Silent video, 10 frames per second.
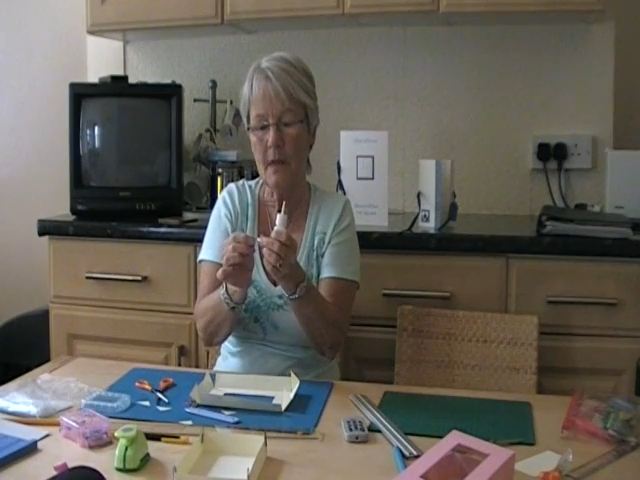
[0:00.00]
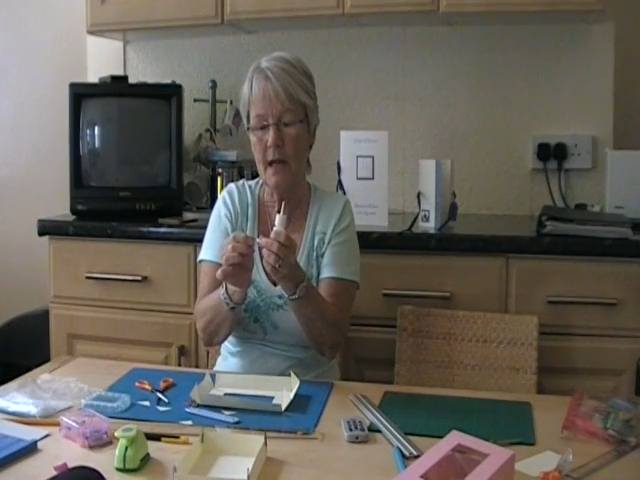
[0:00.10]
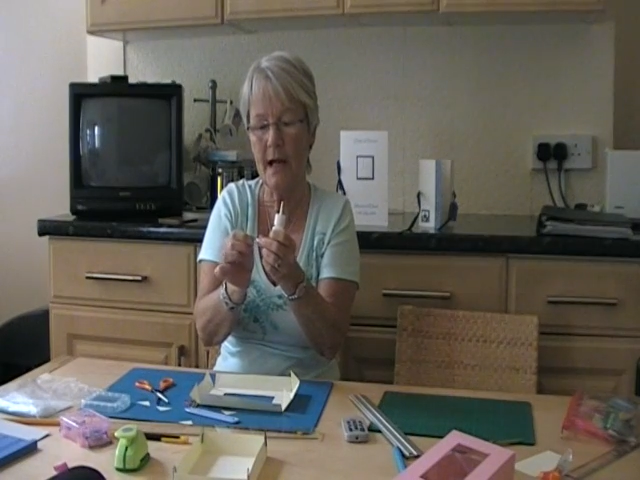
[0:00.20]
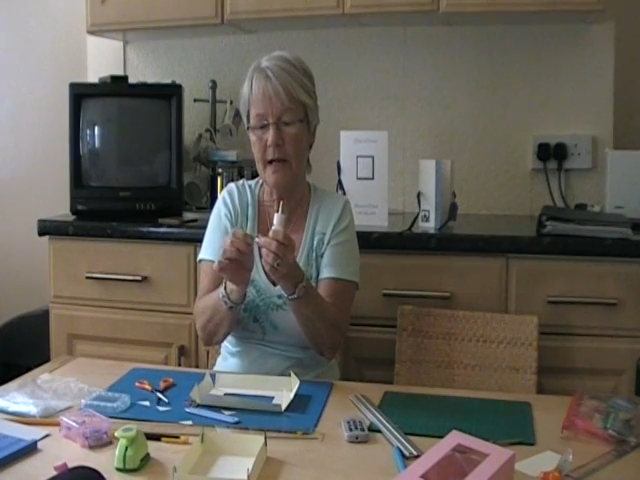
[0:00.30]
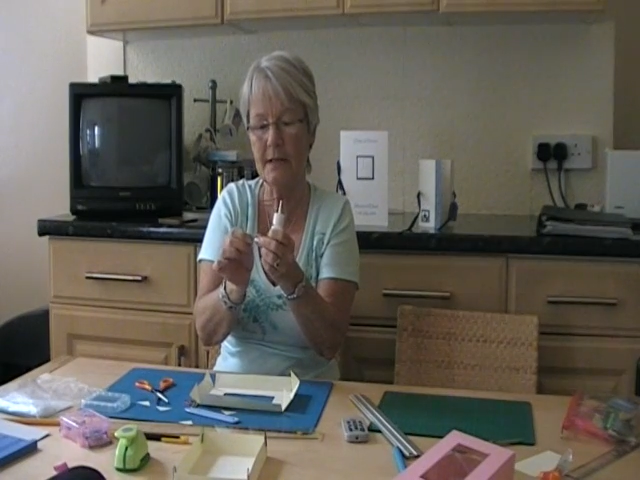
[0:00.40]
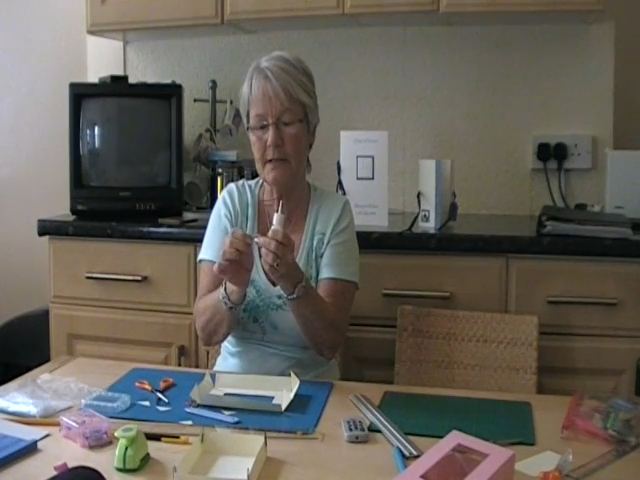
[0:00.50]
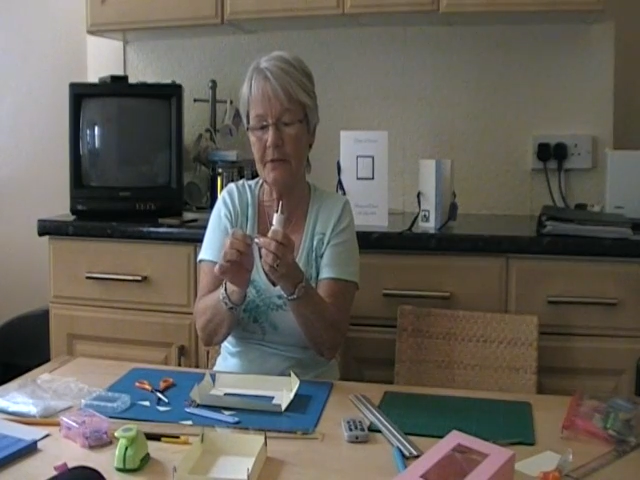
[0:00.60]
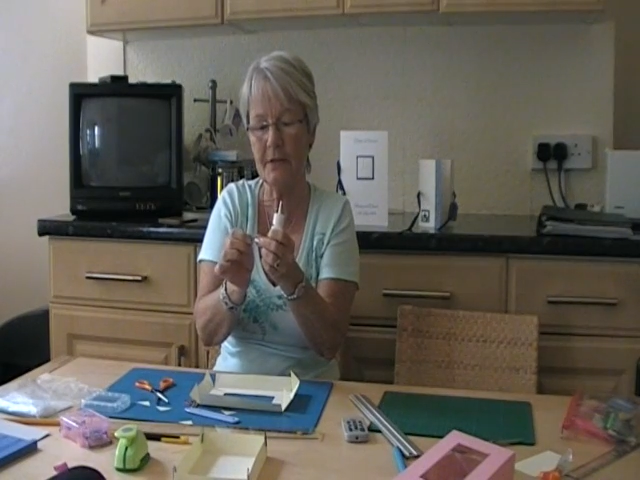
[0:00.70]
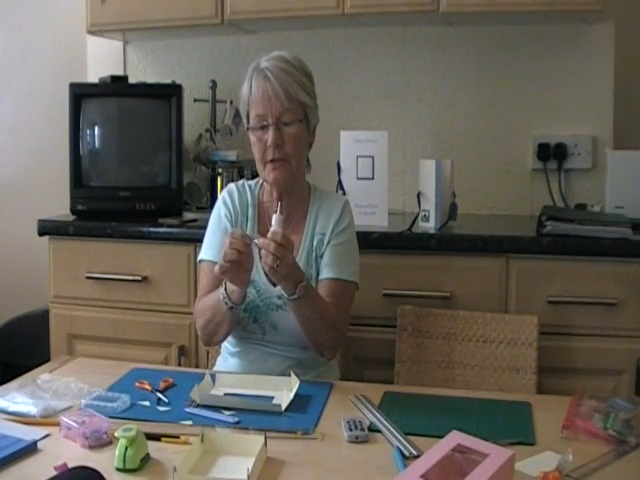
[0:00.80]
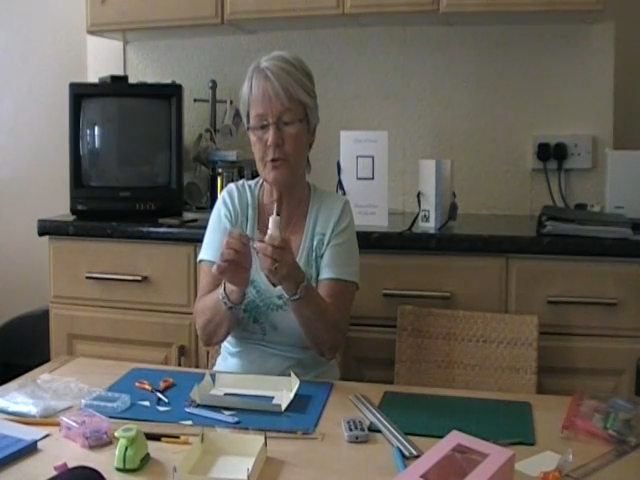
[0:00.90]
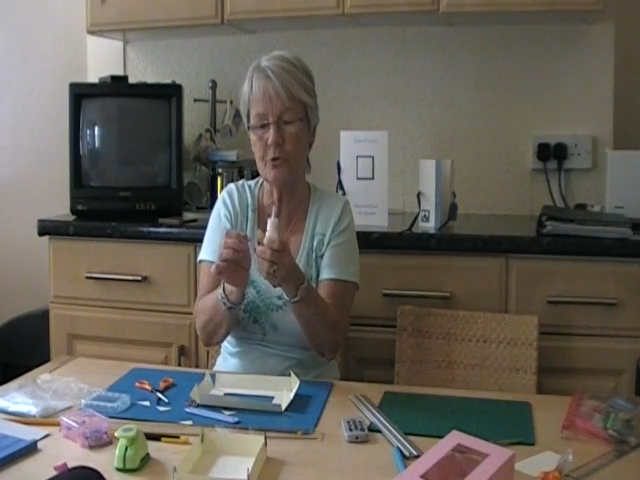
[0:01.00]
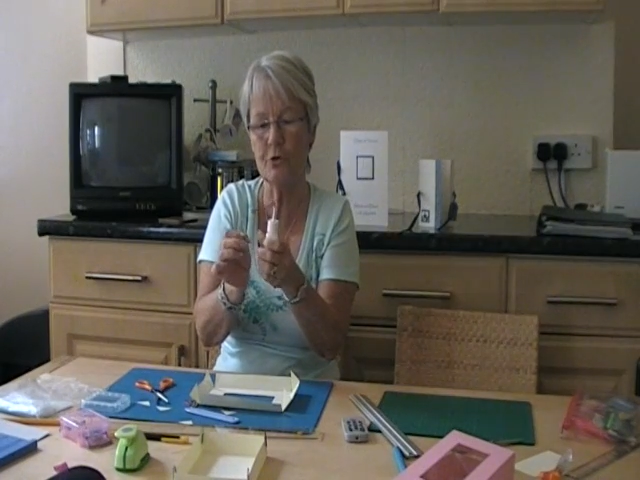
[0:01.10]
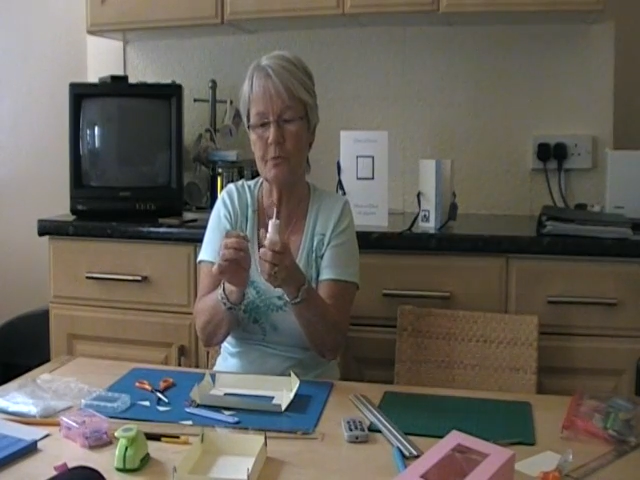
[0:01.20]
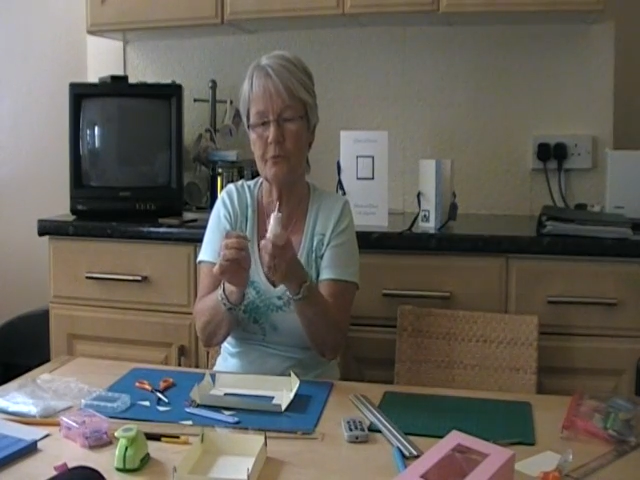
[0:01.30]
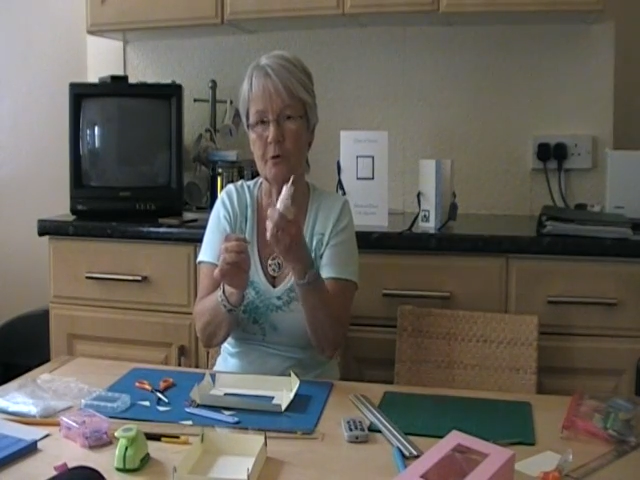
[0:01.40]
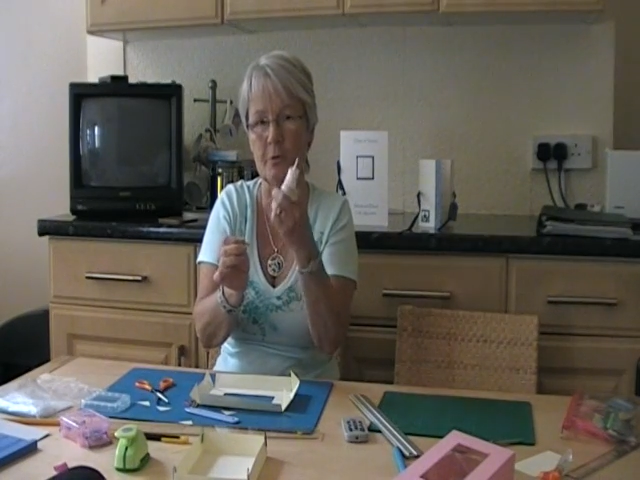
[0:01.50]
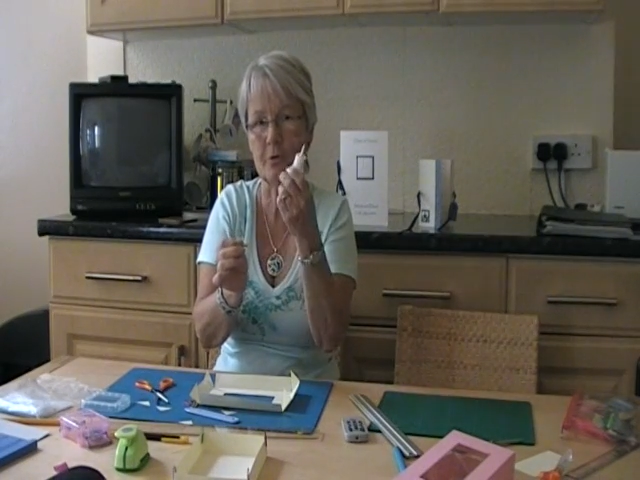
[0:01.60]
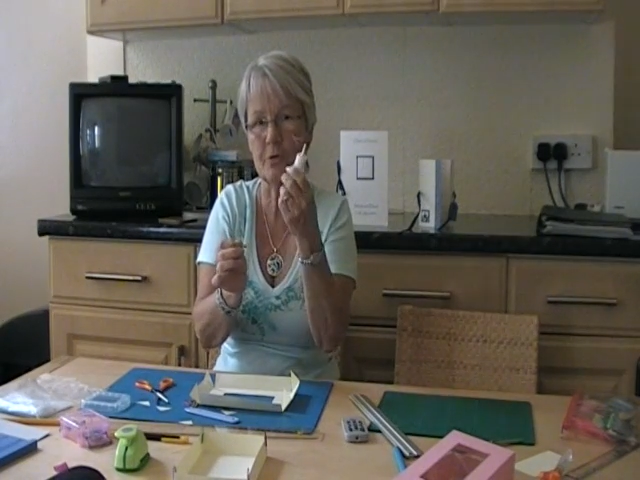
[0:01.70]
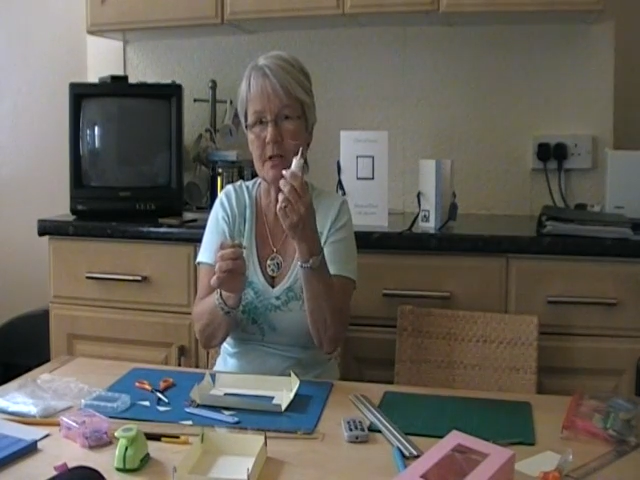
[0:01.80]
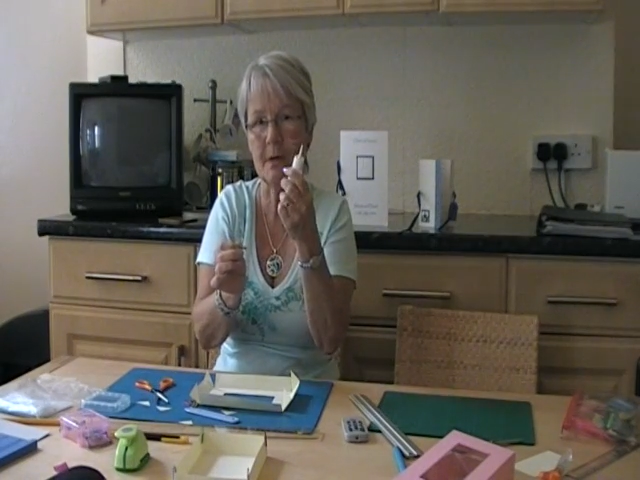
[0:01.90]
And I think I told you before about
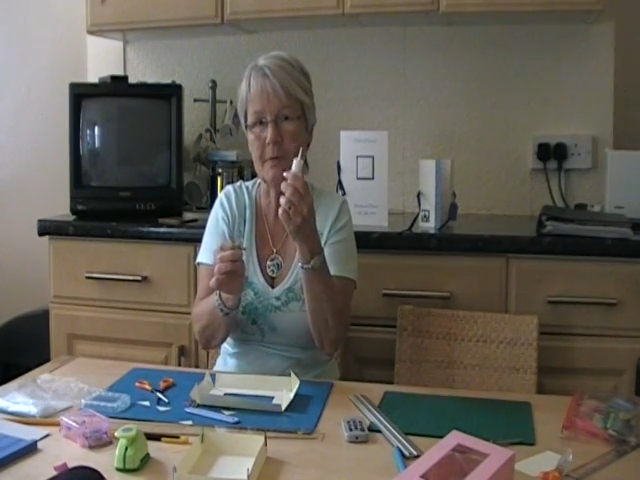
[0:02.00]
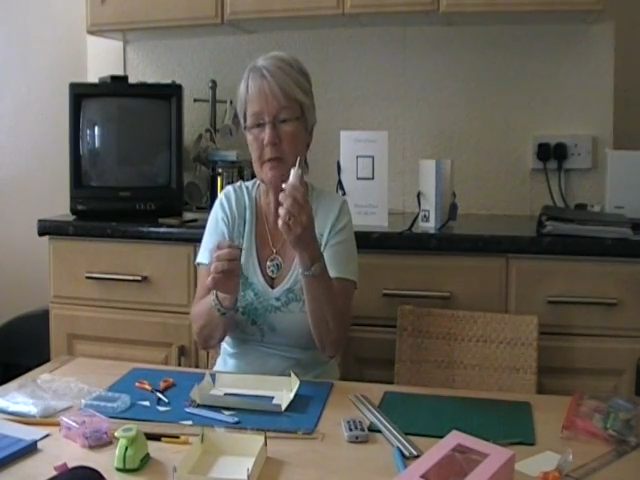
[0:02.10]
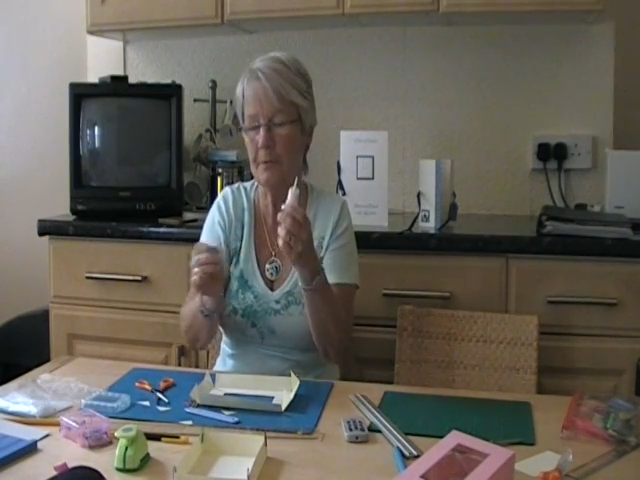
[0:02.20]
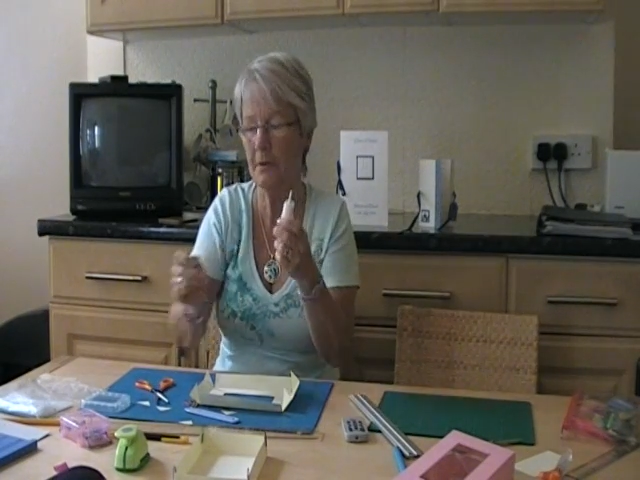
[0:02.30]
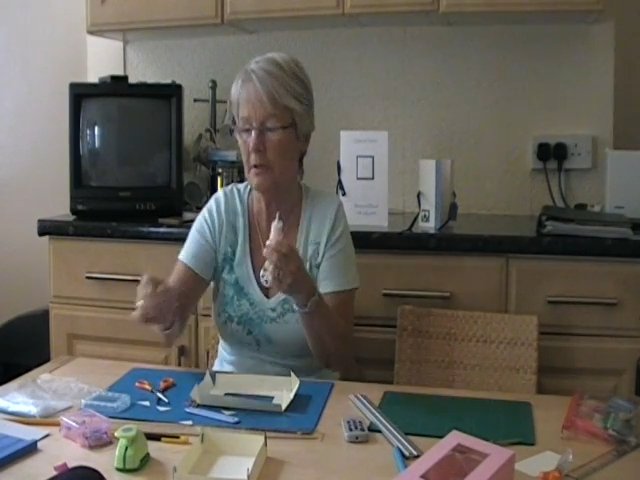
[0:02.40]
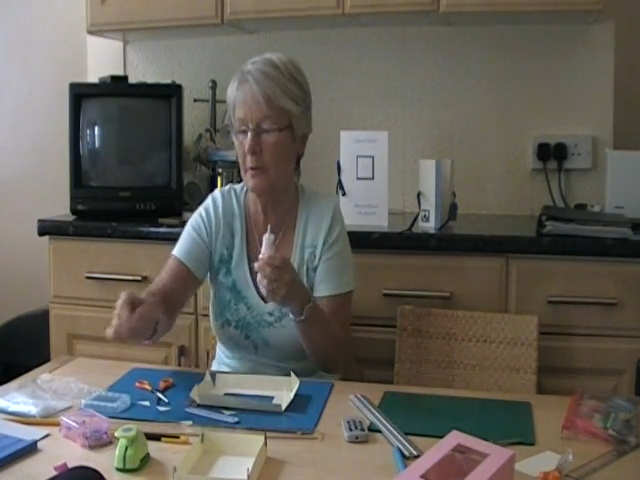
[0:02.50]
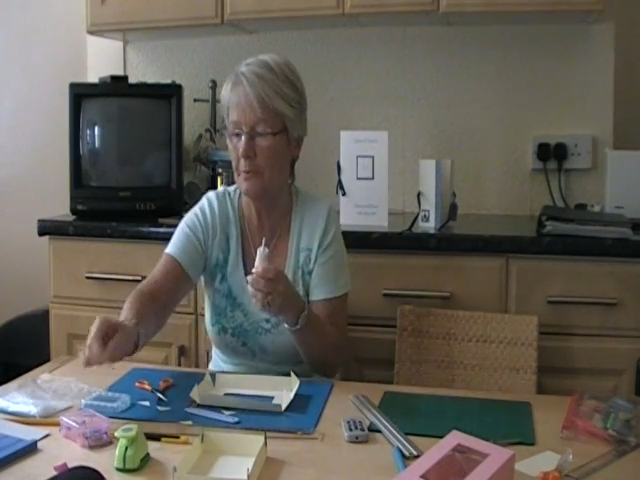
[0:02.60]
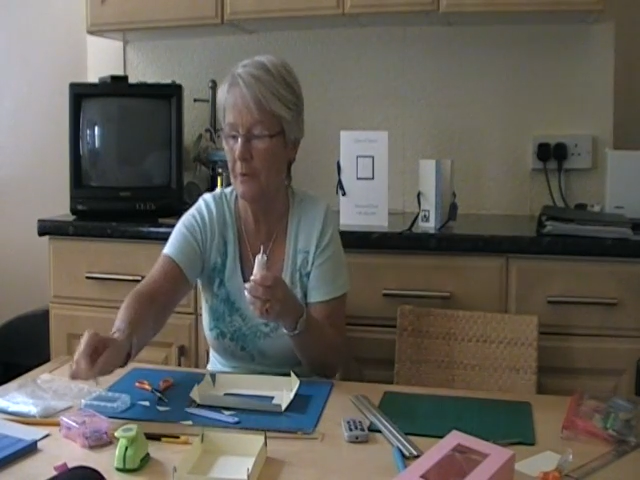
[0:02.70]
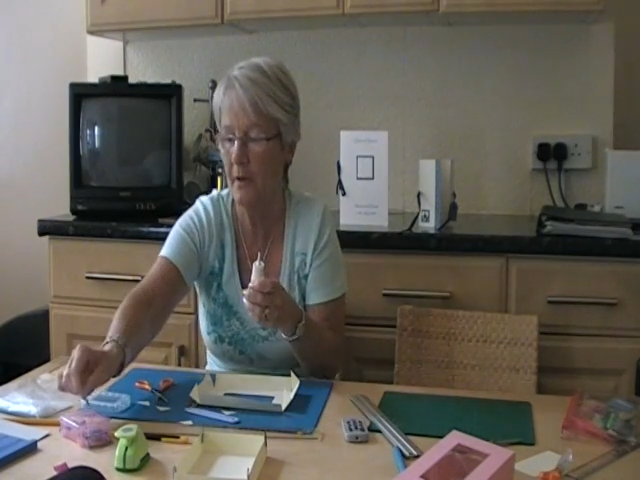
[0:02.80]
using a paper clip.